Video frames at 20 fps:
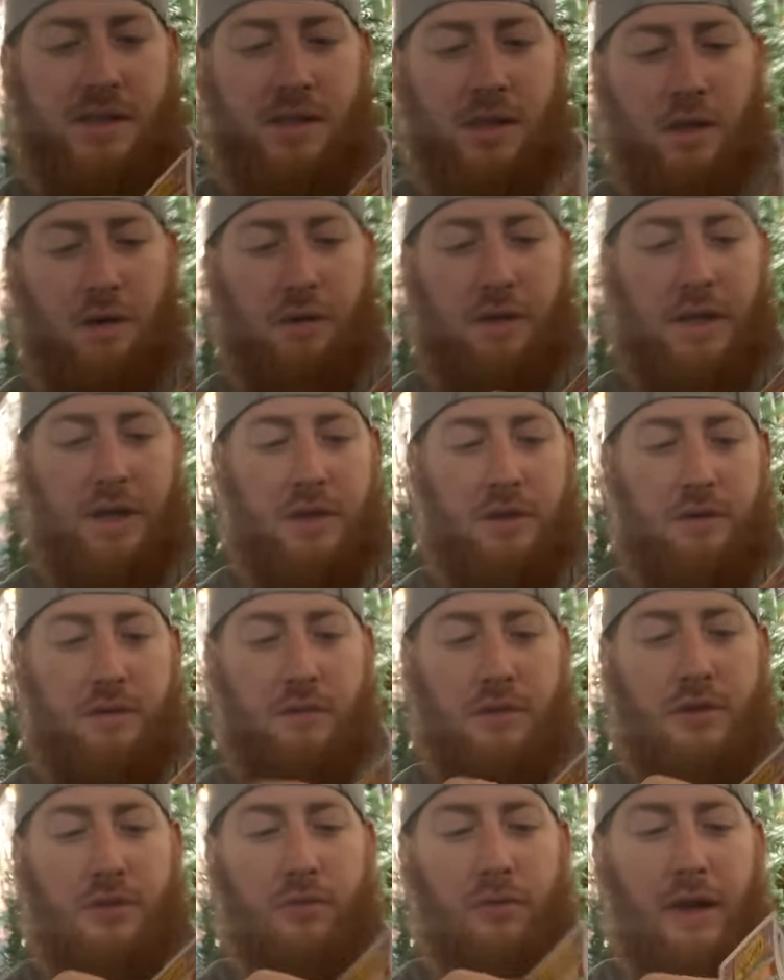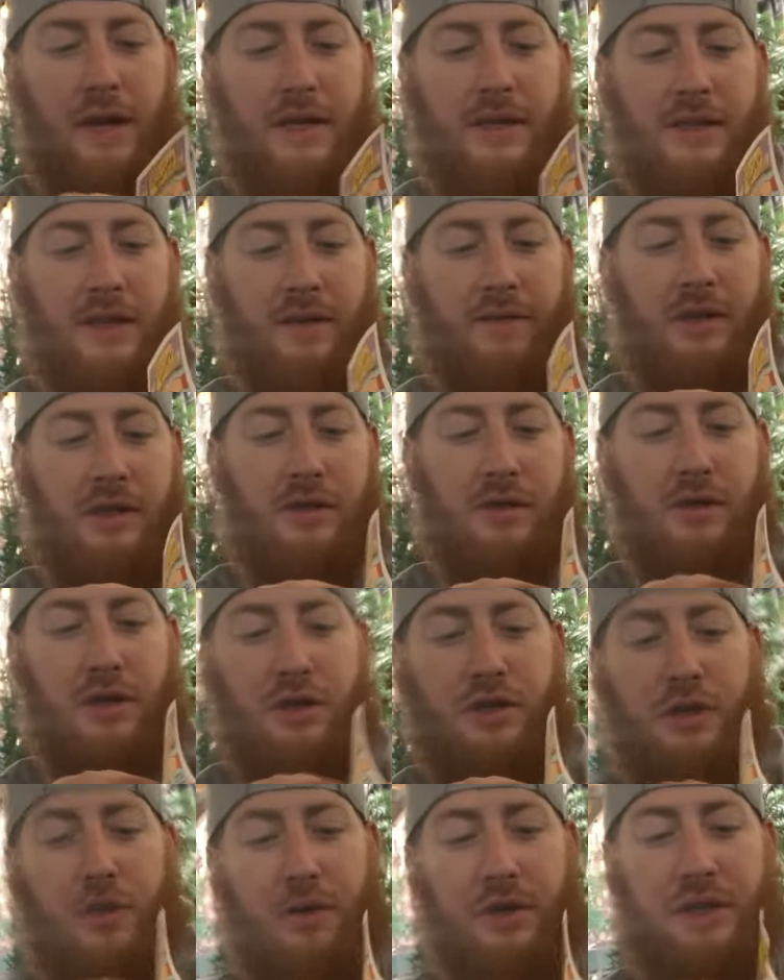is low key racist. If this was a
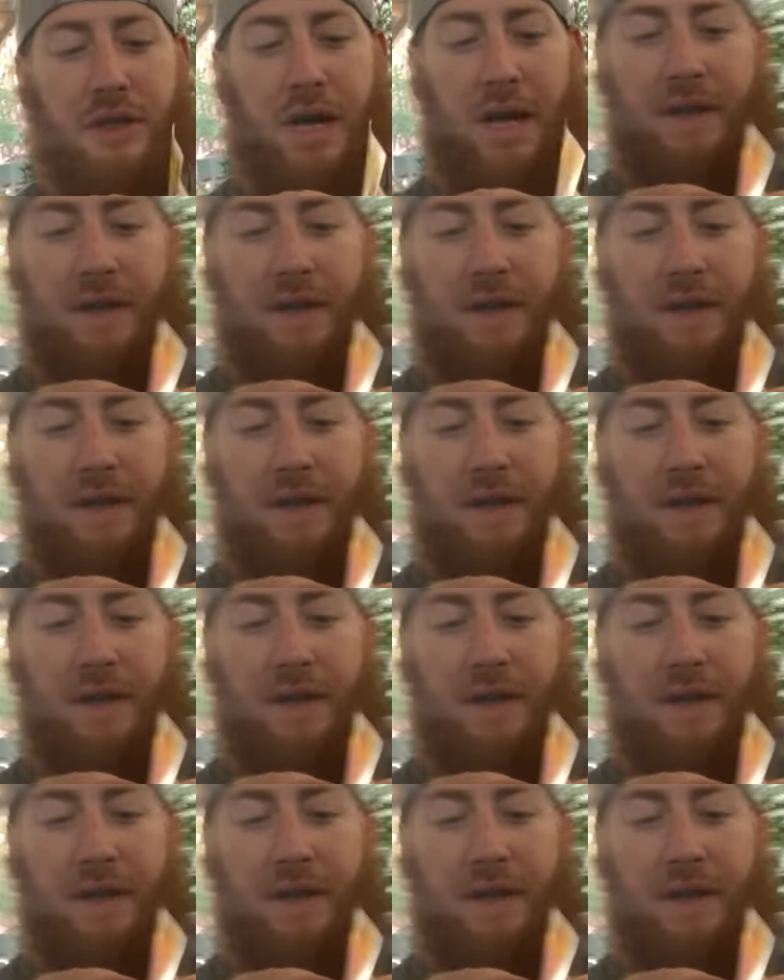Jewish guy,